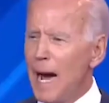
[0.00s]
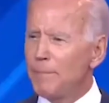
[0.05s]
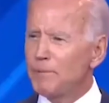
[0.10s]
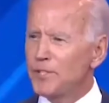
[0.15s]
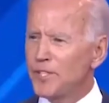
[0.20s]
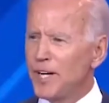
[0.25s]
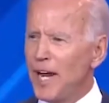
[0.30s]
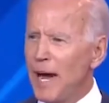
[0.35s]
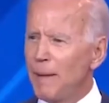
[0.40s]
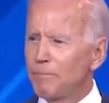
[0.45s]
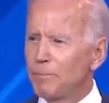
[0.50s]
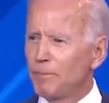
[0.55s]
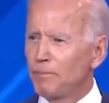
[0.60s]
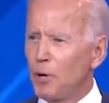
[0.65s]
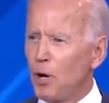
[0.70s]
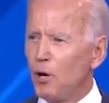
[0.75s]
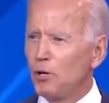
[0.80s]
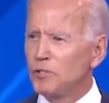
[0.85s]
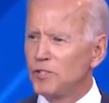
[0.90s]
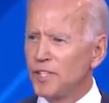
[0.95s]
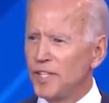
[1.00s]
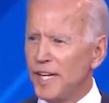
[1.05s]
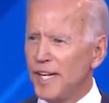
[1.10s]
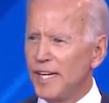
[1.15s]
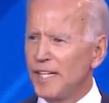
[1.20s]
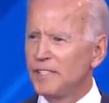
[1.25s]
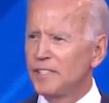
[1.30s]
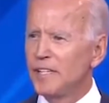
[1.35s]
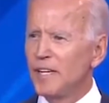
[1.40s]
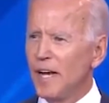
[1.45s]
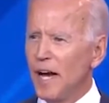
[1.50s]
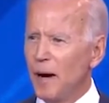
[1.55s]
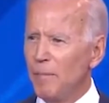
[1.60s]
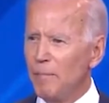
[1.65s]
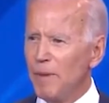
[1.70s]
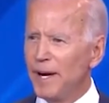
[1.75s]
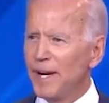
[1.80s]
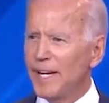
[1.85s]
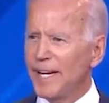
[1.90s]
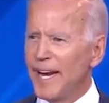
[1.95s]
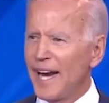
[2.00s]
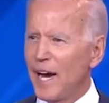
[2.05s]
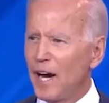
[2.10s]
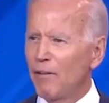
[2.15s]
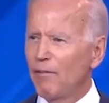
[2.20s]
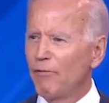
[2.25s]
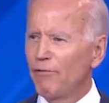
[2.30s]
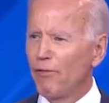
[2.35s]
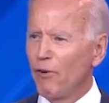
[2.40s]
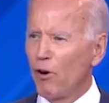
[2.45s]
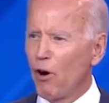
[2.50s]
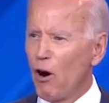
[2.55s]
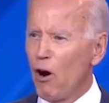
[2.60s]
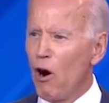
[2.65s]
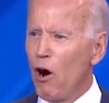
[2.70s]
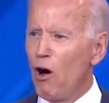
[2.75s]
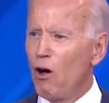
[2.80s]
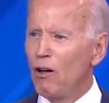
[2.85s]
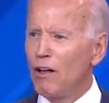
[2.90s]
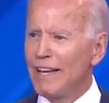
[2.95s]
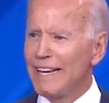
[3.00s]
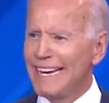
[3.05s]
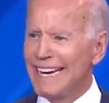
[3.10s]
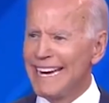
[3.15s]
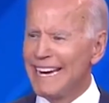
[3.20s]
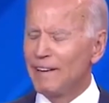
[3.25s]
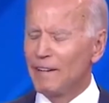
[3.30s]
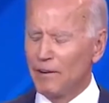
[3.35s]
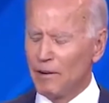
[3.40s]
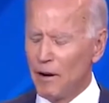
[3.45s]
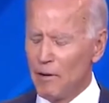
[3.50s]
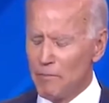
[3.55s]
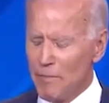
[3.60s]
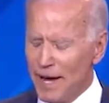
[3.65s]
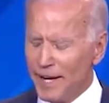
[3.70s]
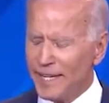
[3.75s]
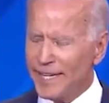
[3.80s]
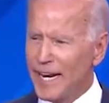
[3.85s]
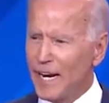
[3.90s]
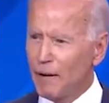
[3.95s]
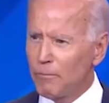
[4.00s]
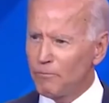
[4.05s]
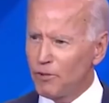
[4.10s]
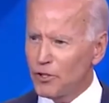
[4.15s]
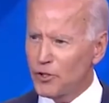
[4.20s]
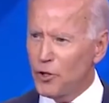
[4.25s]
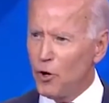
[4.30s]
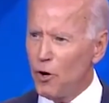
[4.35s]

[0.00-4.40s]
The option I'm proposing is a Medicare for all, Medicare for